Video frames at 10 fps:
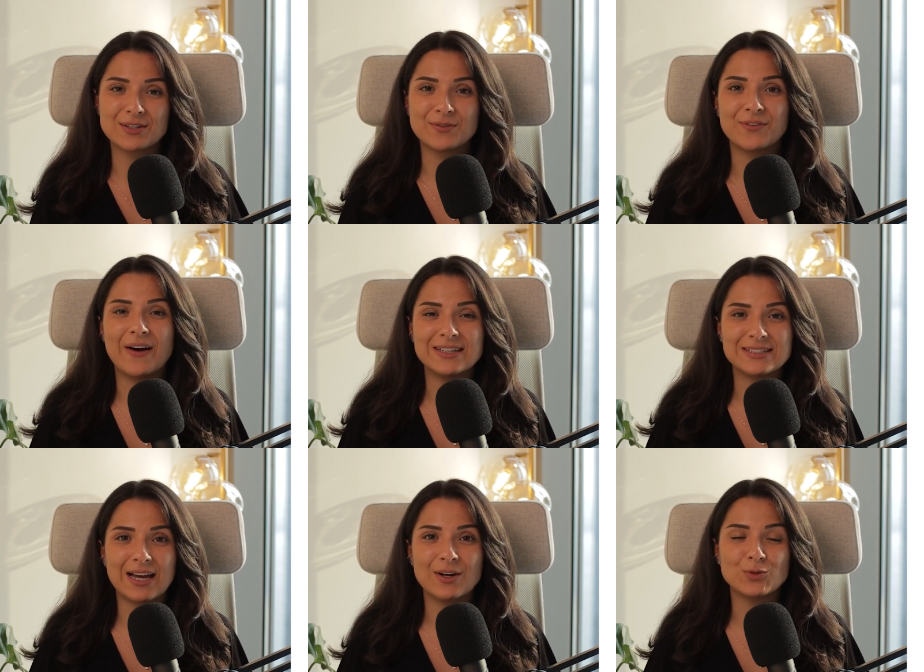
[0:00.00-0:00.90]
to
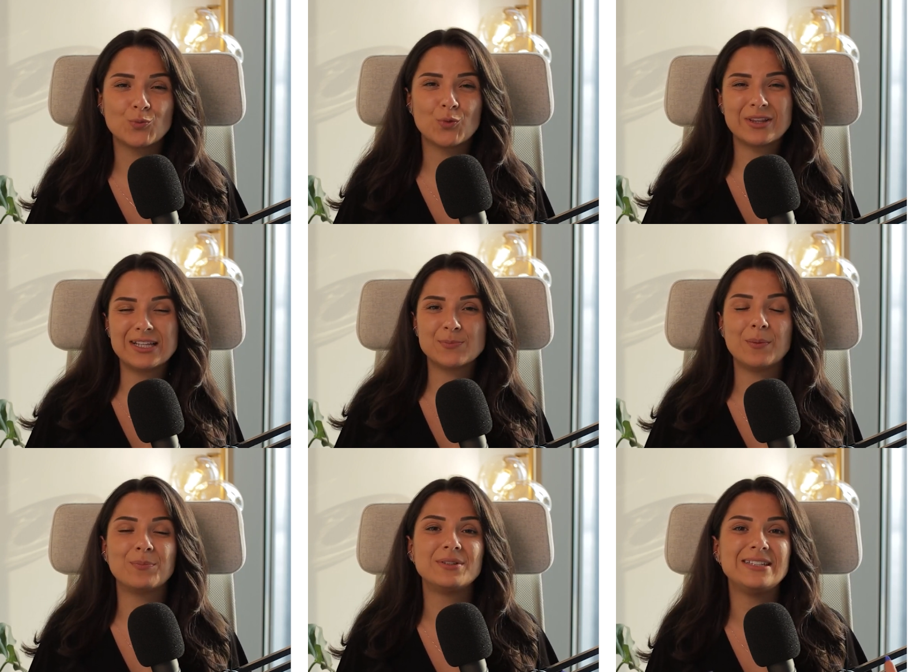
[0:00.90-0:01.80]
find out what these
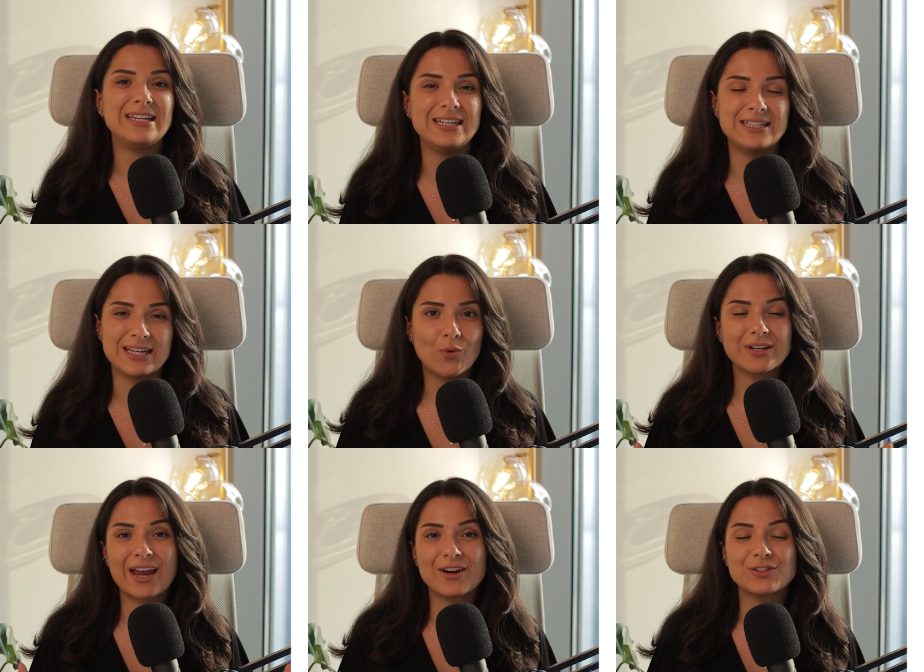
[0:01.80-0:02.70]
people need,
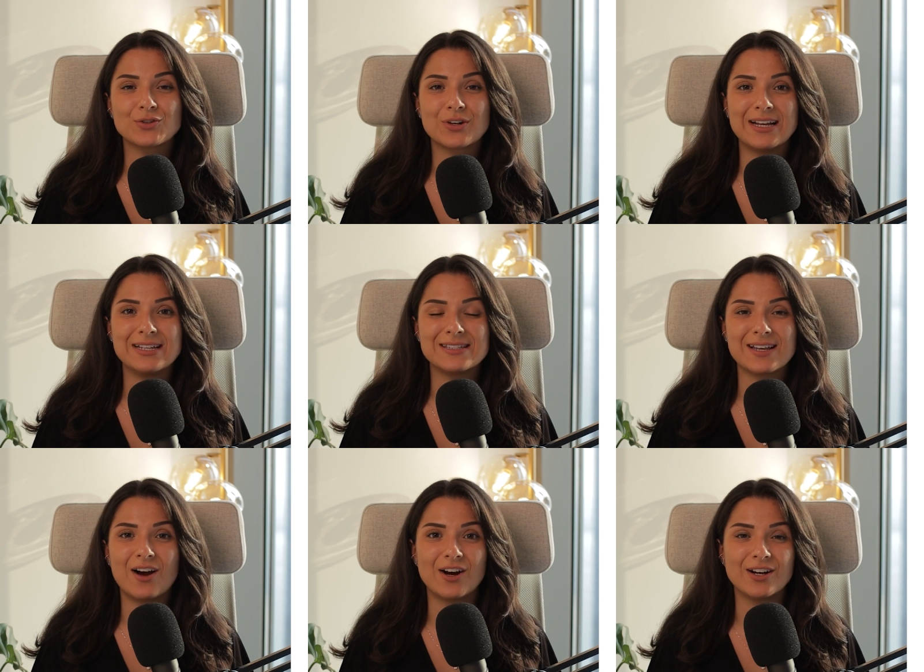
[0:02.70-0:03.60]
what character traits
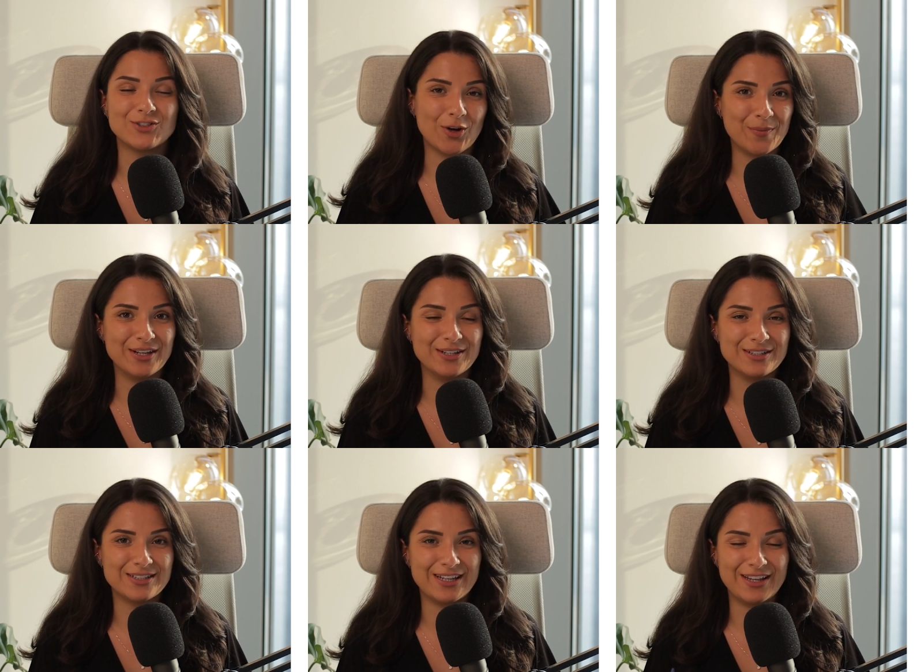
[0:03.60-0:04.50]
are
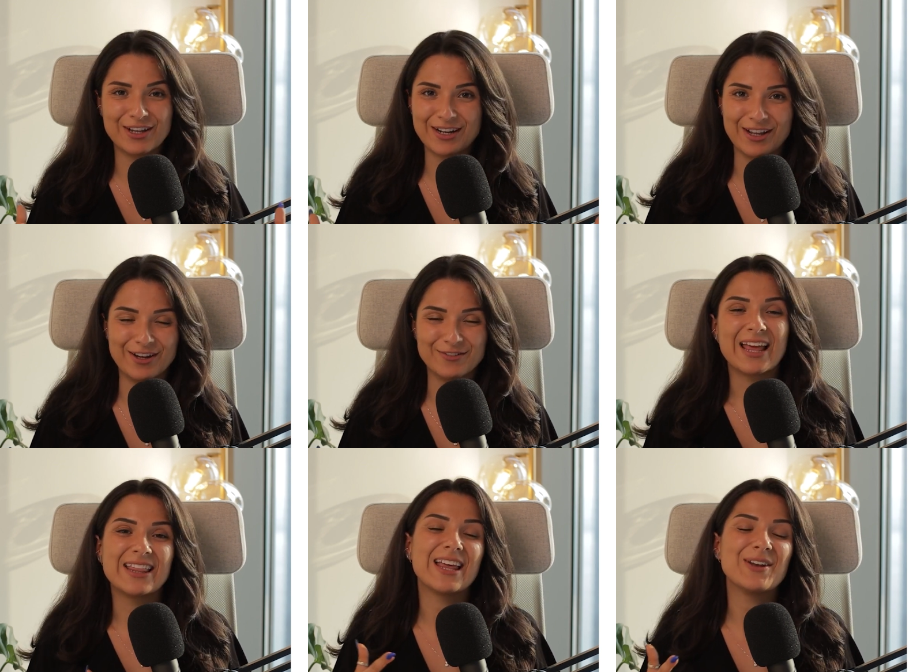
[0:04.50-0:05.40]
dominant in their life.
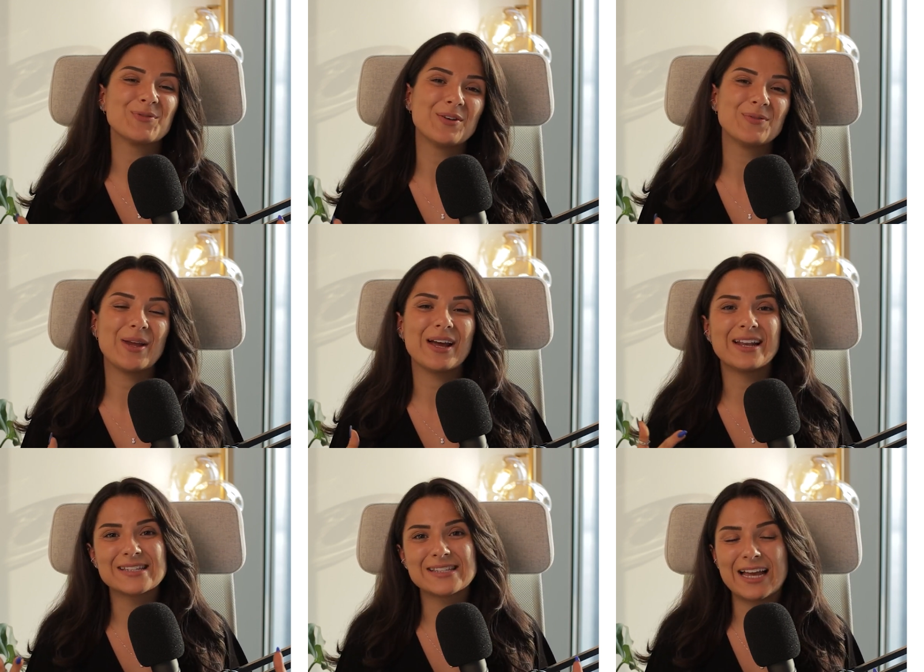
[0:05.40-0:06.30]
And then when we
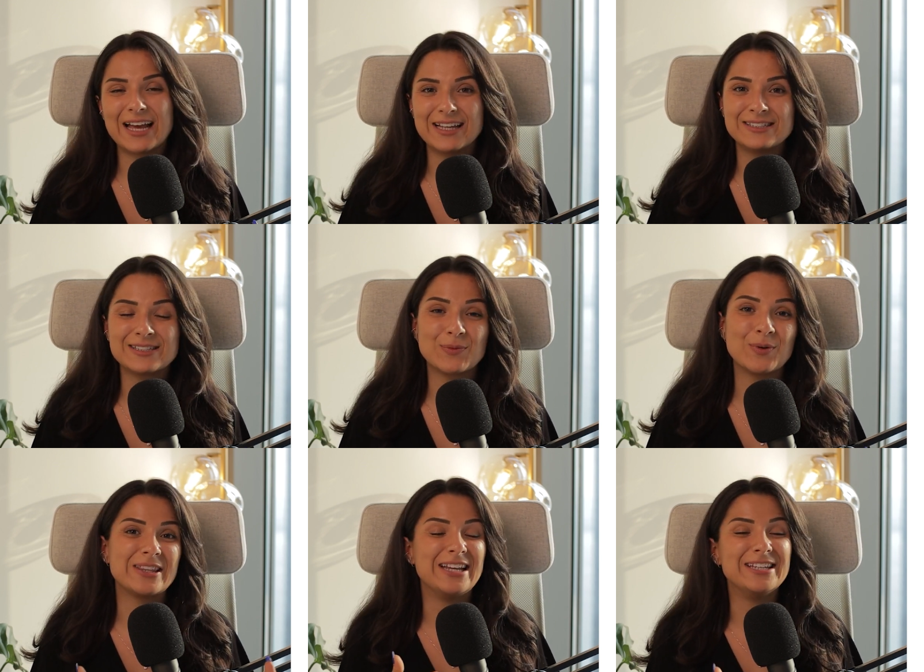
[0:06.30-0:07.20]
understand
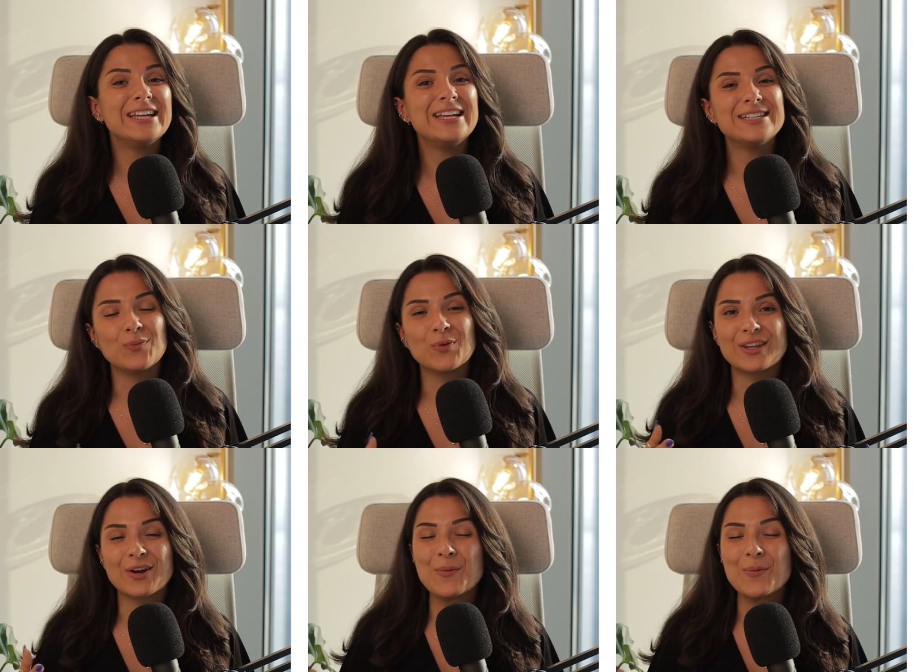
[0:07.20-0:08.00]
what they need and what the